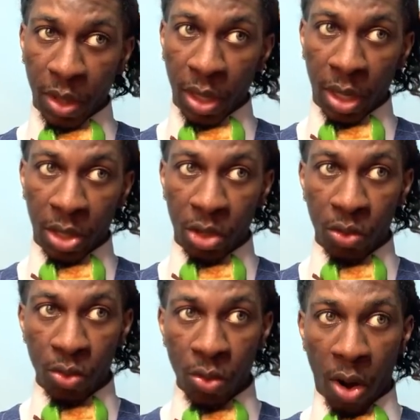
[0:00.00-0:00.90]
and
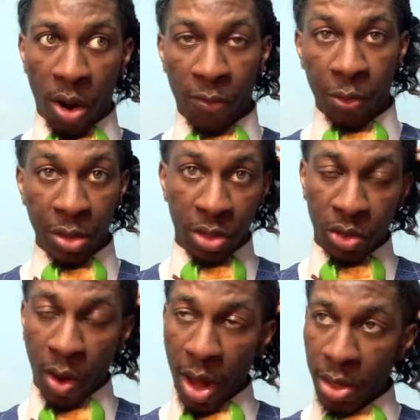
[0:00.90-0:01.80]
you are free to
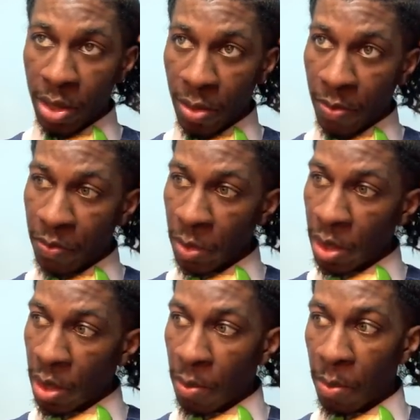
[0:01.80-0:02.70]
try them,
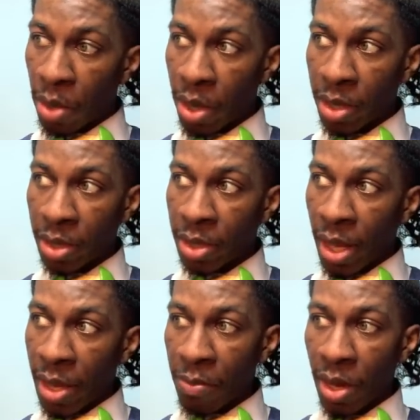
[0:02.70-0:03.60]
but
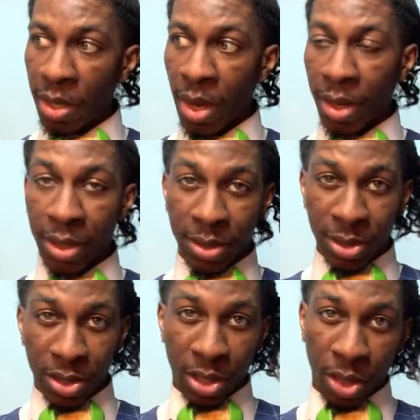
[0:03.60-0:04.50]
they may not
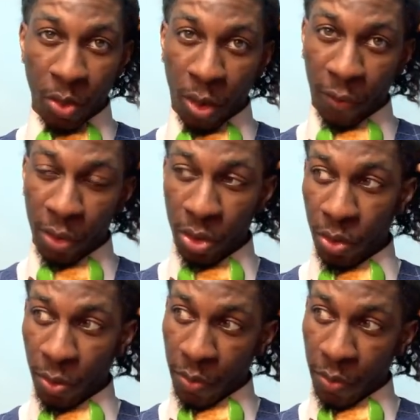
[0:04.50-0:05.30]
necessarily work for you.